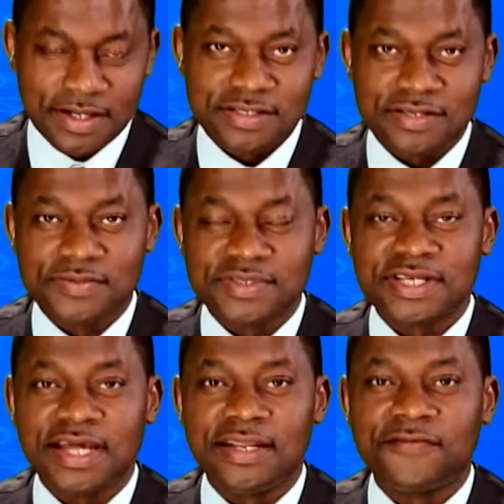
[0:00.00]
Some
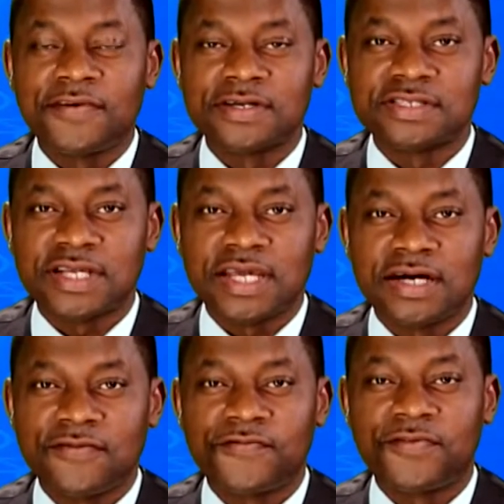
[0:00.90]
said the first day
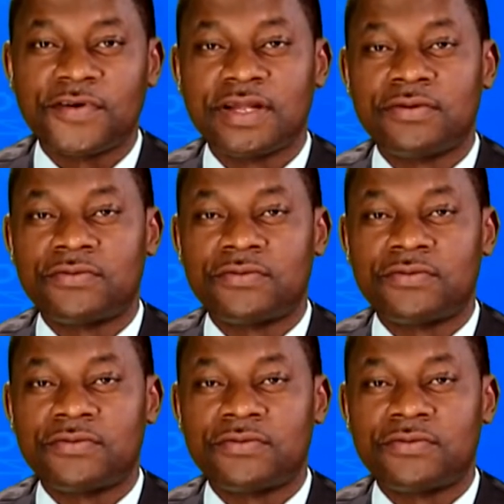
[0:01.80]
for the